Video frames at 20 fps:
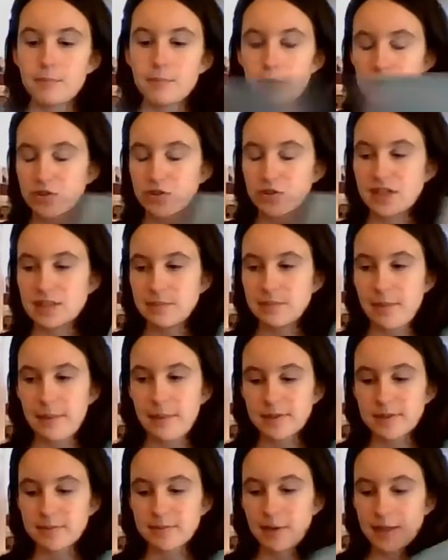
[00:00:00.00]
but tracing
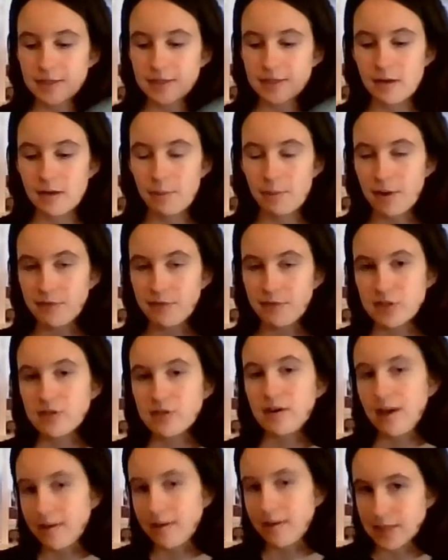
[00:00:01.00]
paper is better. But if you
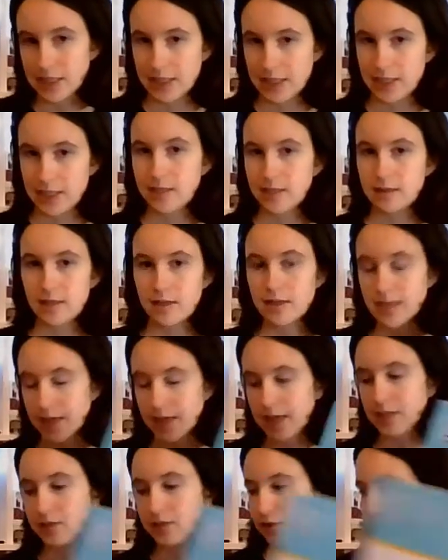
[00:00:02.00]
don't have any, then you
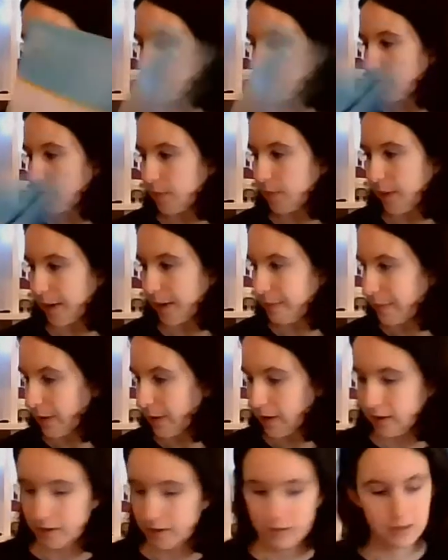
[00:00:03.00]
can use normal
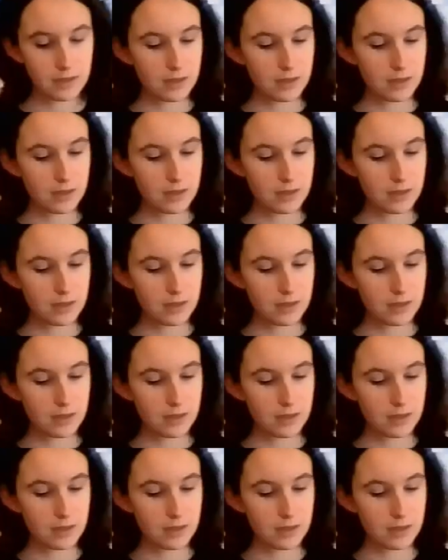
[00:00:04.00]
paper.